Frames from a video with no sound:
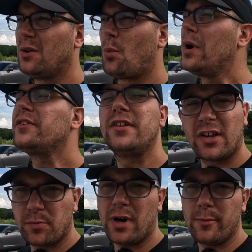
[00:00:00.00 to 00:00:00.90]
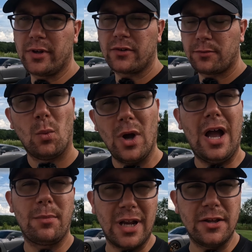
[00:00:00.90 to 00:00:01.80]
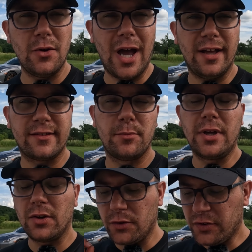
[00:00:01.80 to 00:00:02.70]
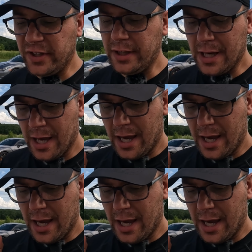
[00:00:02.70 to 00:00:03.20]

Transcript: What's the experiment? Well, I'm glad you asked, because you see,